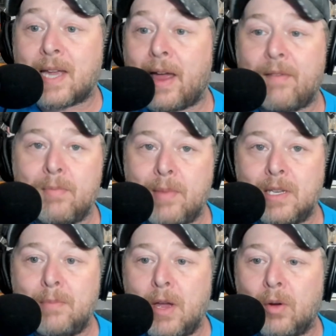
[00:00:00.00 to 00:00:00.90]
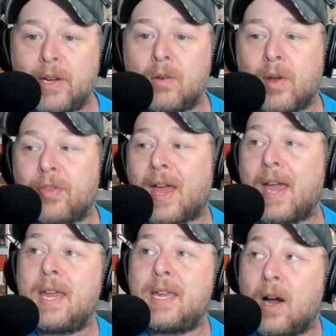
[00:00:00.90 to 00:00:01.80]
have him in the building with
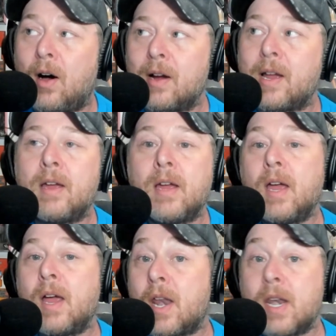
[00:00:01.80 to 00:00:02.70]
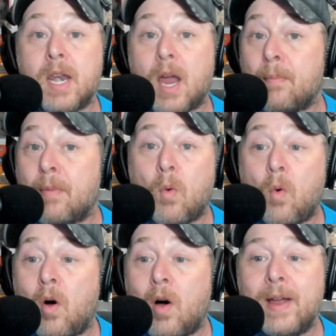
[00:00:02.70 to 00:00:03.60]
a young number
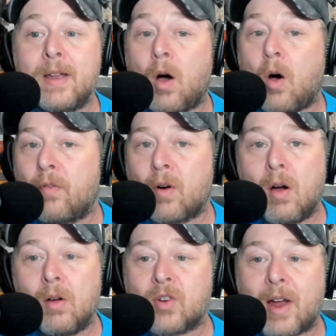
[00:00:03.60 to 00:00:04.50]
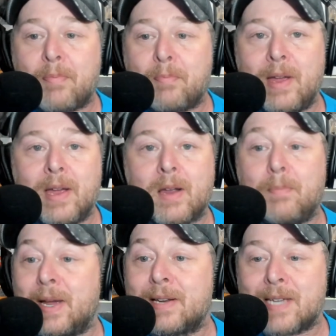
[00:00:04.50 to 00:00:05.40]
one overall draft
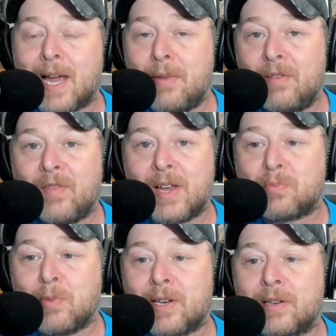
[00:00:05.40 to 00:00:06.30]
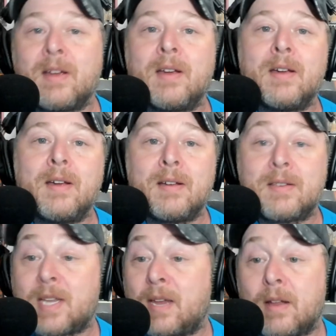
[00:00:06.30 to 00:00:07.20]
pick, big time investment.
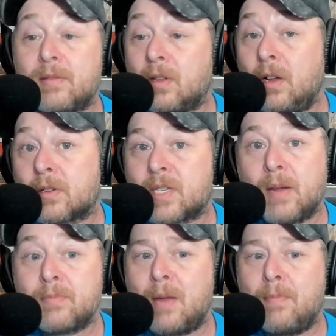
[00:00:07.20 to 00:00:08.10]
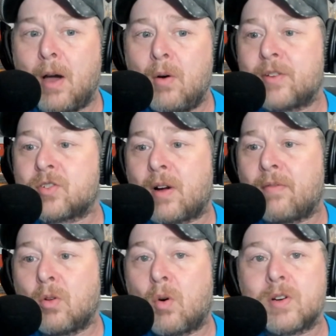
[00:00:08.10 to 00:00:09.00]
Tim Tebow and
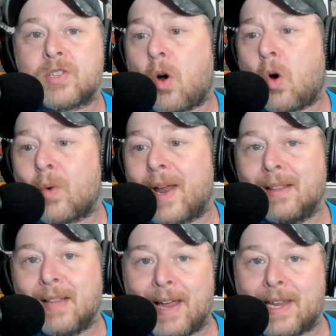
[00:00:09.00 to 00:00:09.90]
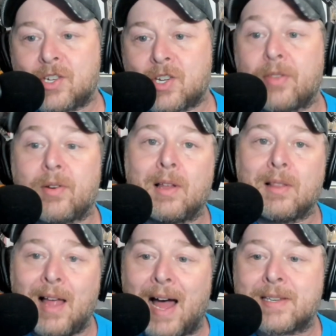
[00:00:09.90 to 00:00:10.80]
Trevor Lawrence already like each other a
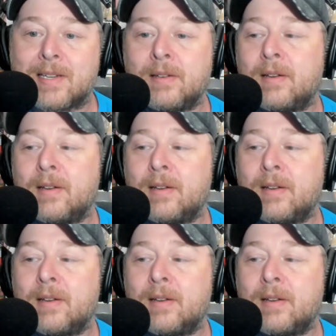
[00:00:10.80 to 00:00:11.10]
lot.